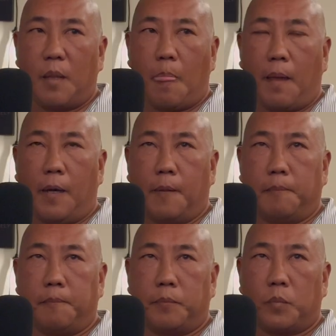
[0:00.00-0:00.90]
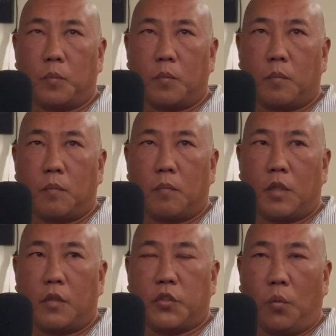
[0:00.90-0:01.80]
Um,
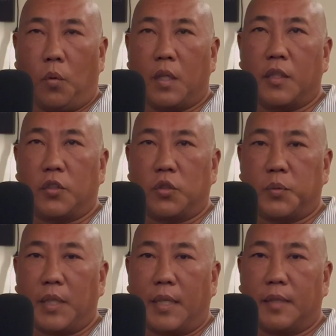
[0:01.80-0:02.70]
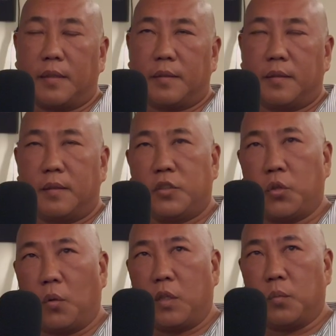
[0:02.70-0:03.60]
so one of the groups I
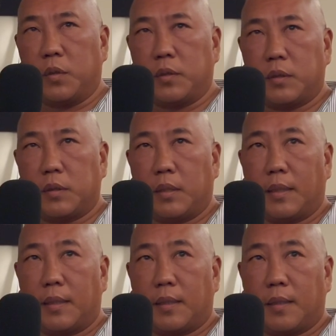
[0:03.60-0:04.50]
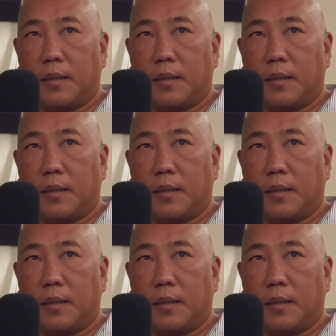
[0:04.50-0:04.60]
joined was like